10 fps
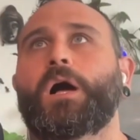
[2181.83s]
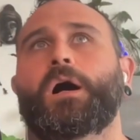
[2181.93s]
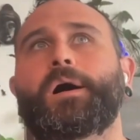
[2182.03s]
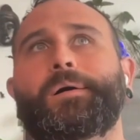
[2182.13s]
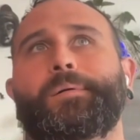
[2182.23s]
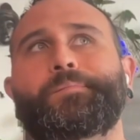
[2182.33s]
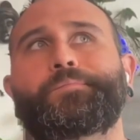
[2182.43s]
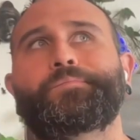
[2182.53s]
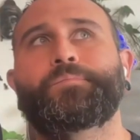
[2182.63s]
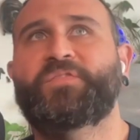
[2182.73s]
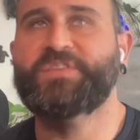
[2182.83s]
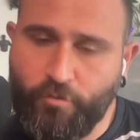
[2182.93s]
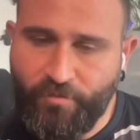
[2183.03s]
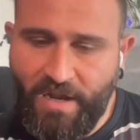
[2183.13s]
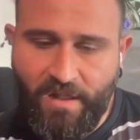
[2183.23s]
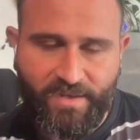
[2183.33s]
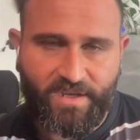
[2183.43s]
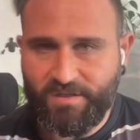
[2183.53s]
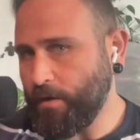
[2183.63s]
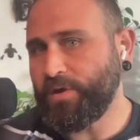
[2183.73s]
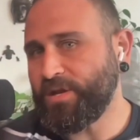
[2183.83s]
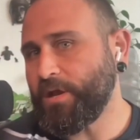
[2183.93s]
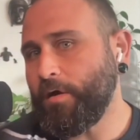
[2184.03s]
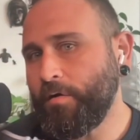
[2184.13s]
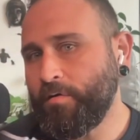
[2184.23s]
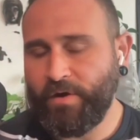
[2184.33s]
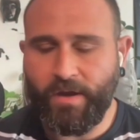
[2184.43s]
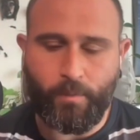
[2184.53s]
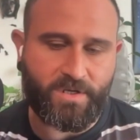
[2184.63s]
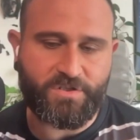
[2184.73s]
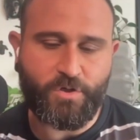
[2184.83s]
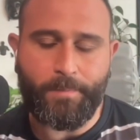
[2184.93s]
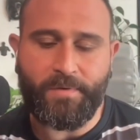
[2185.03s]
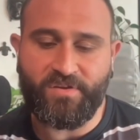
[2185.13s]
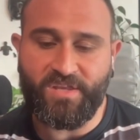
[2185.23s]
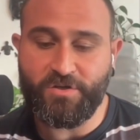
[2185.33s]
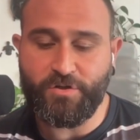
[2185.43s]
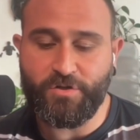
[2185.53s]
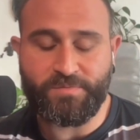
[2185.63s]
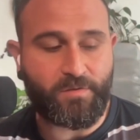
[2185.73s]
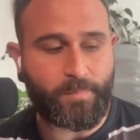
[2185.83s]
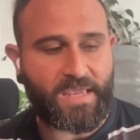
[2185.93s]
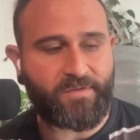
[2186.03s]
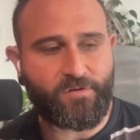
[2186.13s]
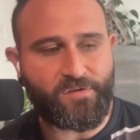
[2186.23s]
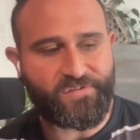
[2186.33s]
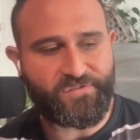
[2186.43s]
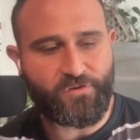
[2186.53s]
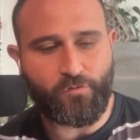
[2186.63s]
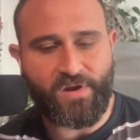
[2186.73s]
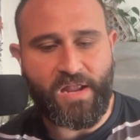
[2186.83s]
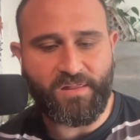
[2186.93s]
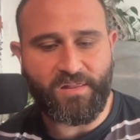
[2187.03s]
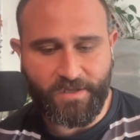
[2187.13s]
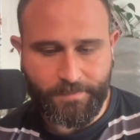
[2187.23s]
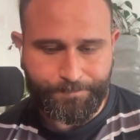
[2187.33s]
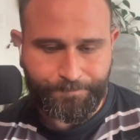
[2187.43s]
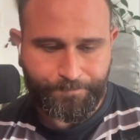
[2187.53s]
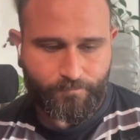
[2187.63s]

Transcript: Um, physical reality is all we know, right? We can describe everything in terms of the behavior of the physical reality.